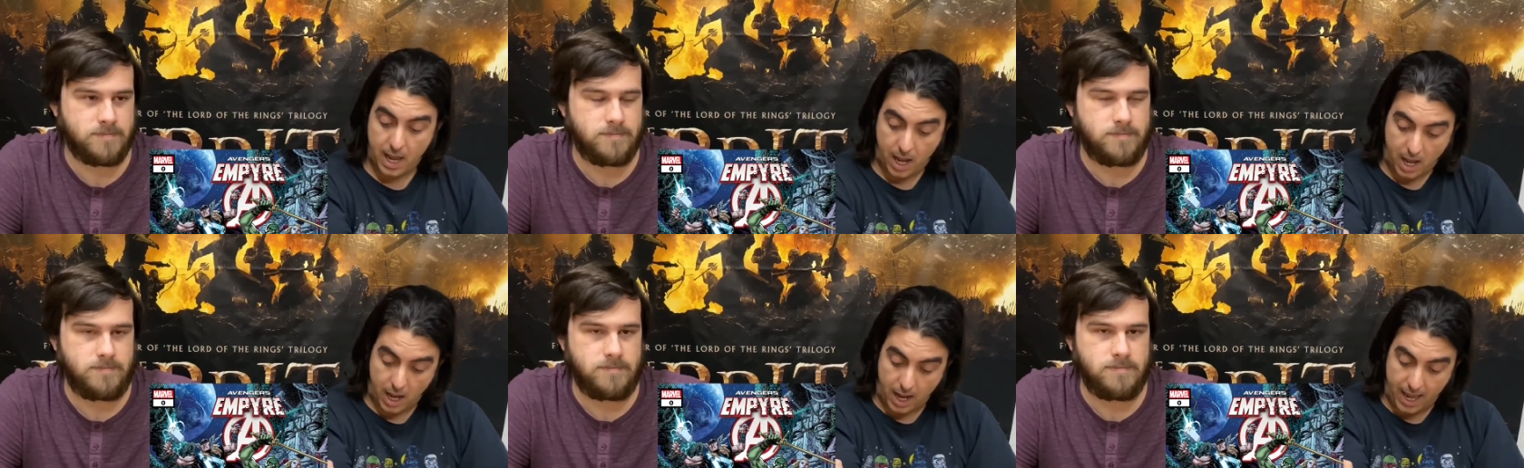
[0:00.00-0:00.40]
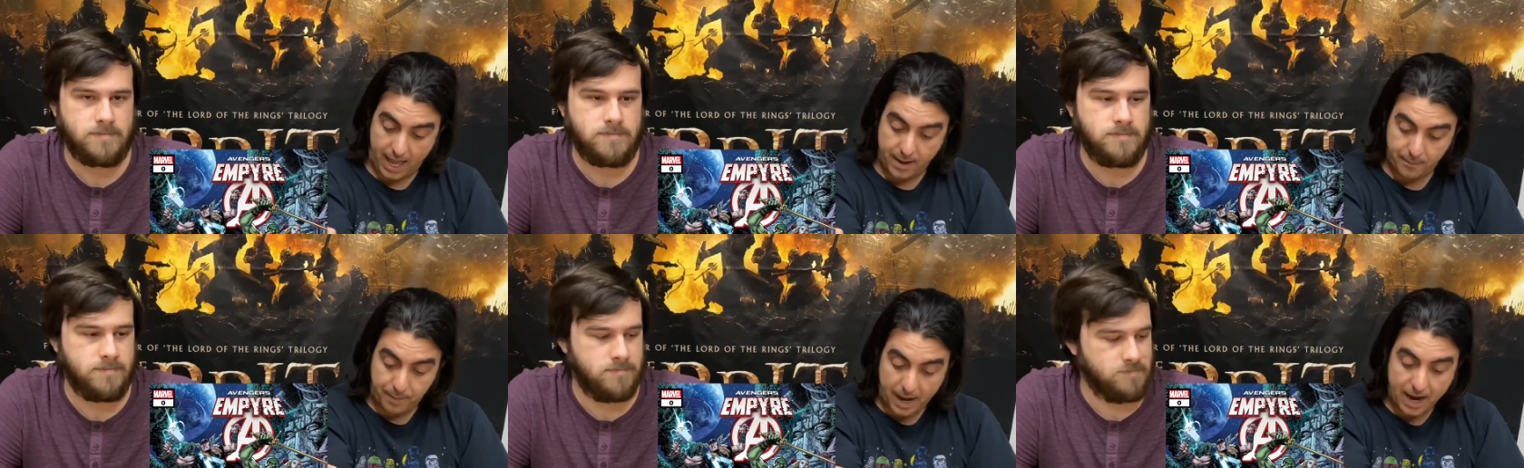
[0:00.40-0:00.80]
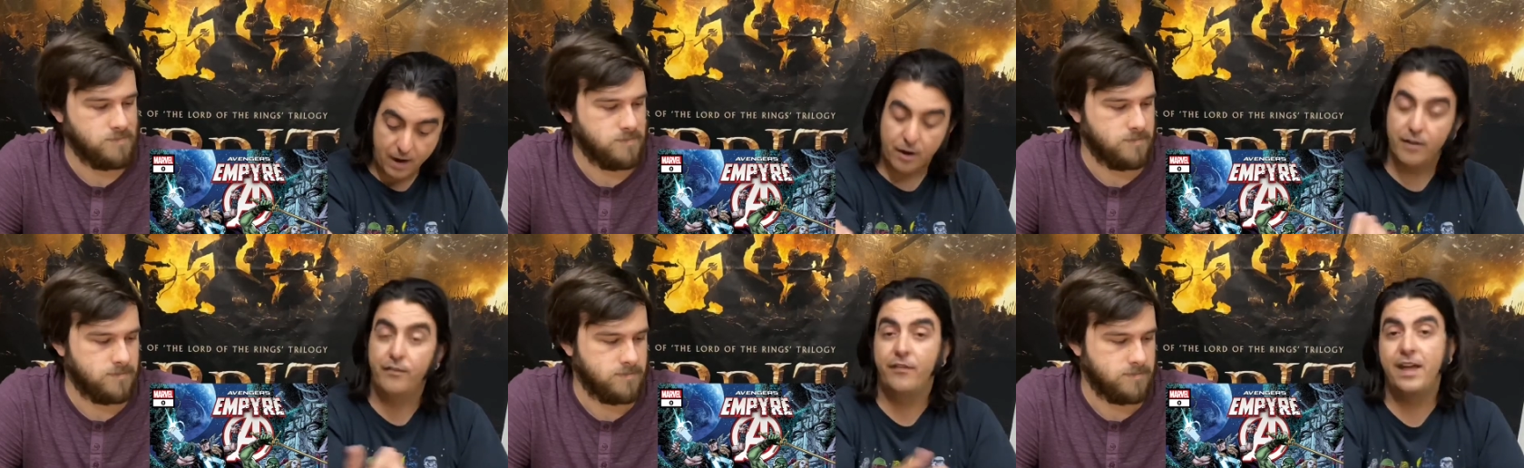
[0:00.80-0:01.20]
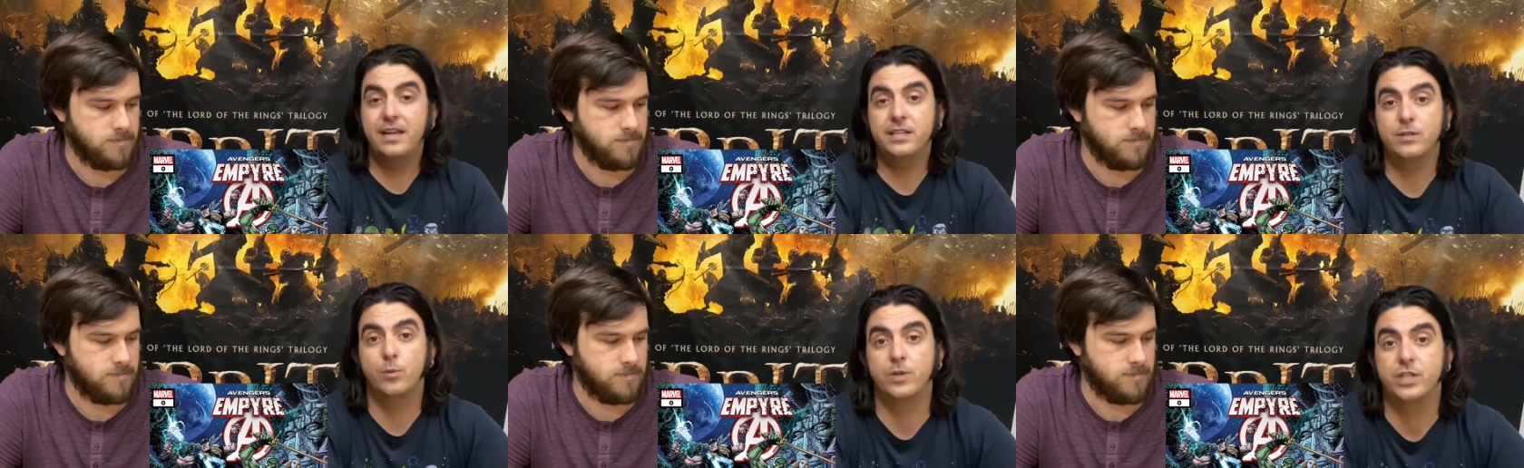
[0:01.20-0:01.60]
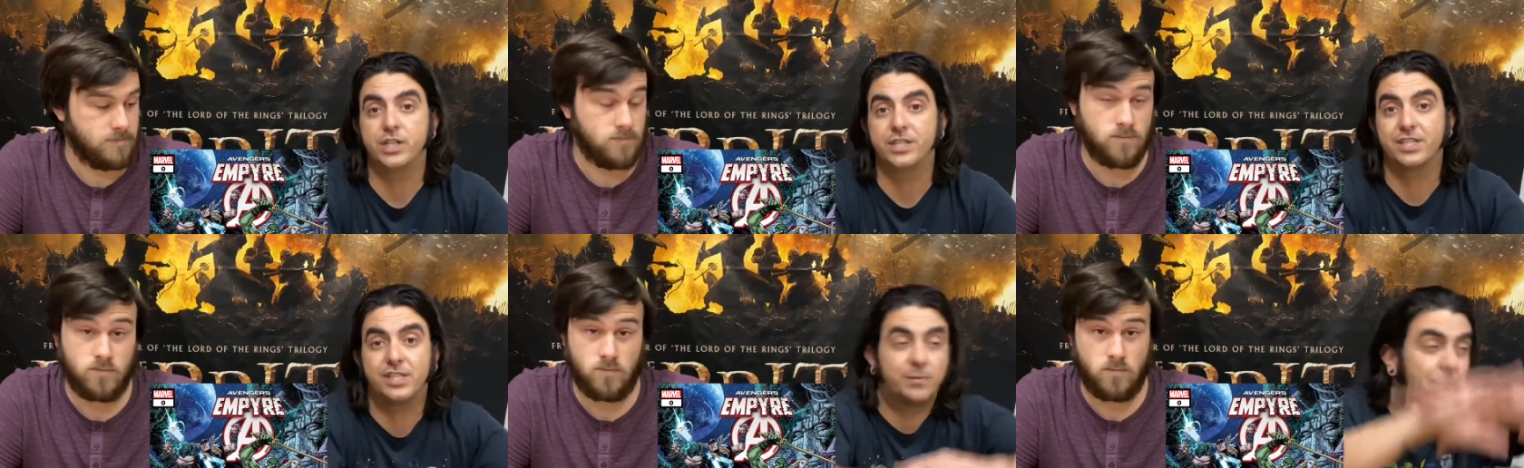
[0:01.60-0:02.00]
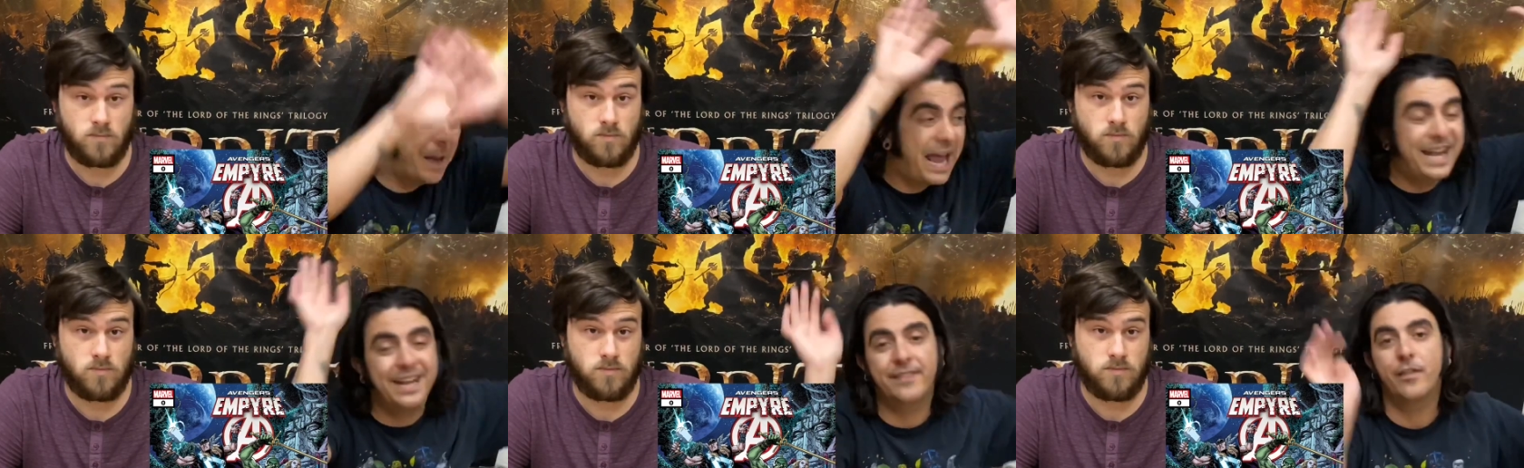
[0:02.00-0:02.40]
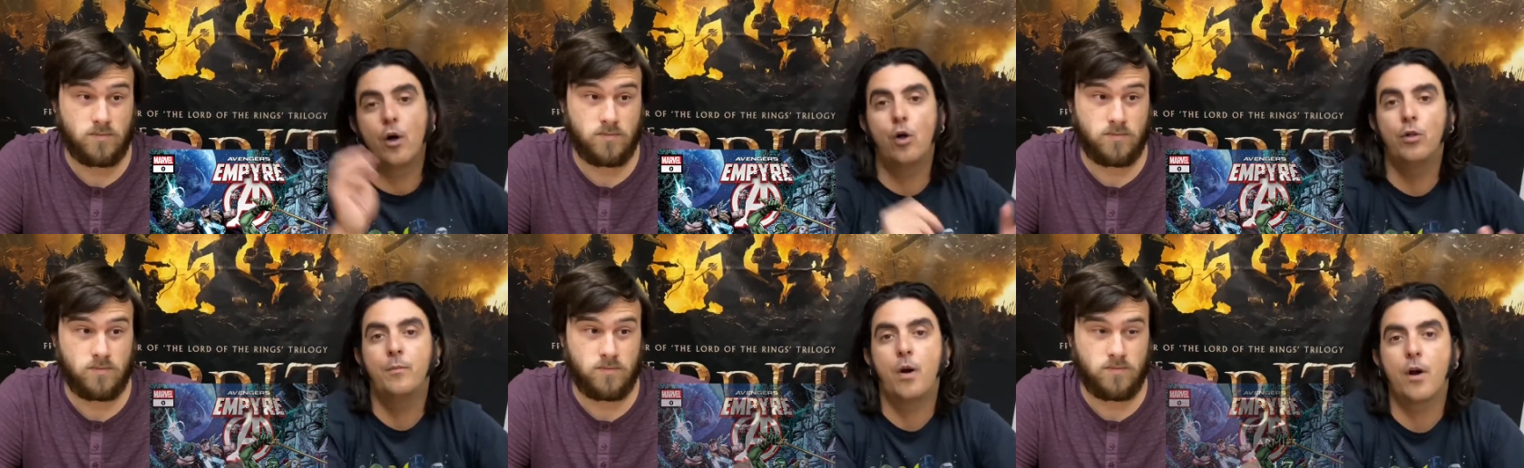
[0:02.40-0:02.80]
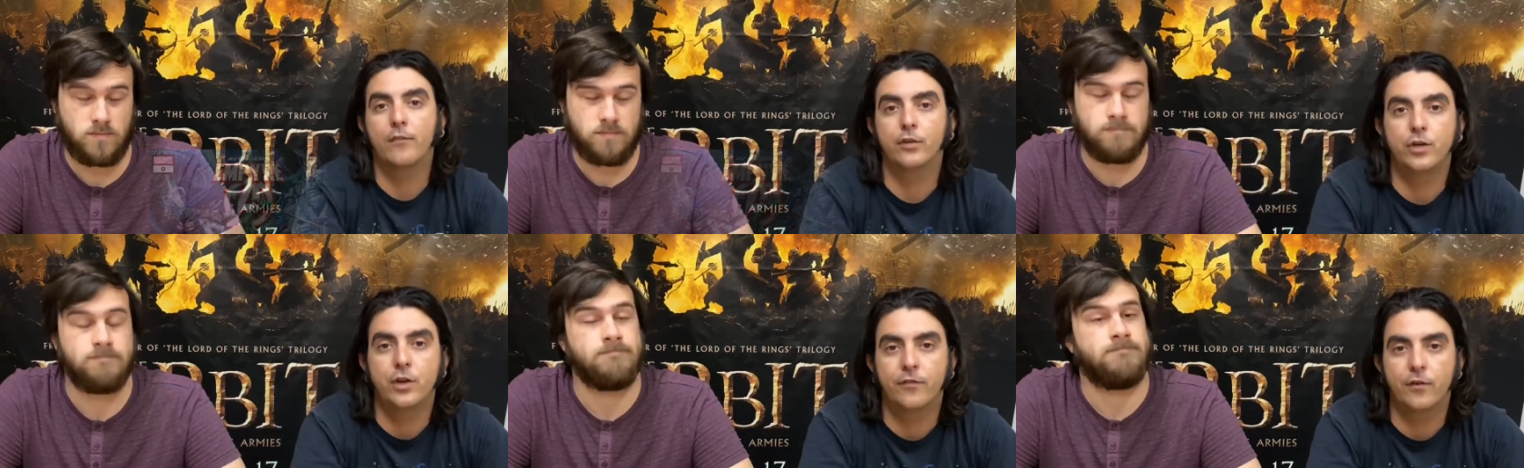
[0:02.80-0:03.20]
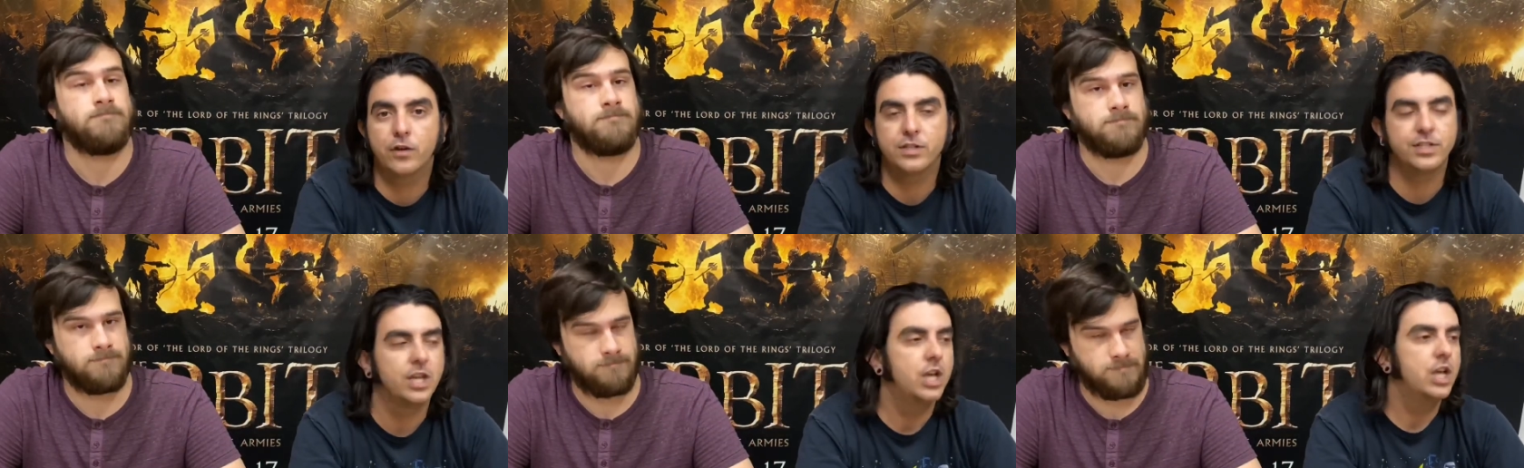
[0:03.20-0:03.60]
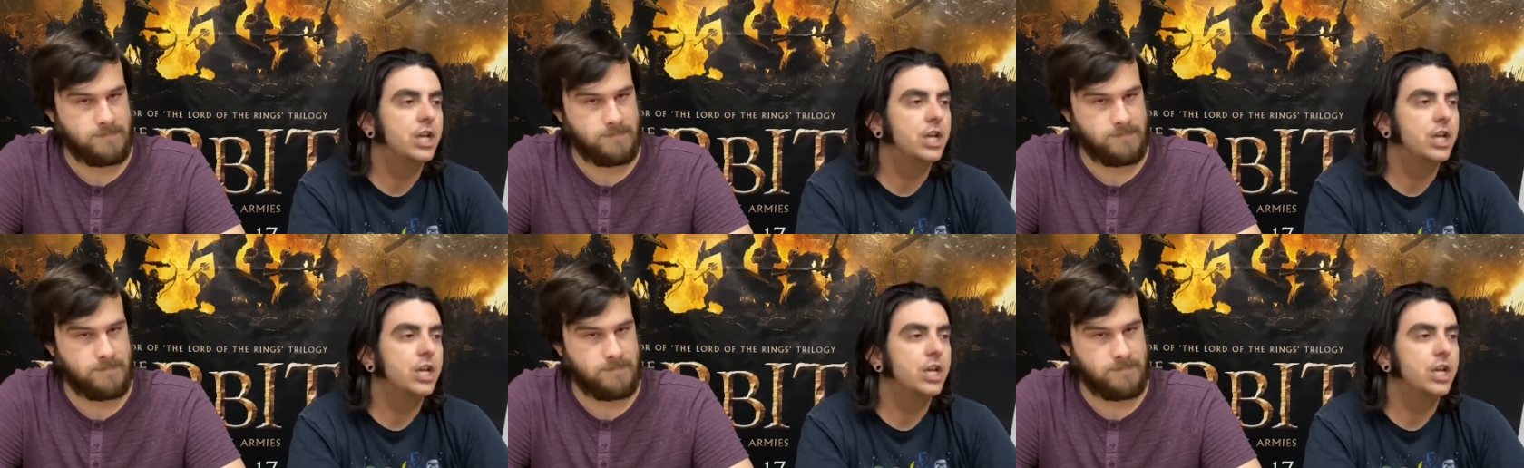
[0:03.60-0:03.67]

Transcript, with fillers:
Speaker 1: uh, Empyre event, which is spanning the whole Marvel universe.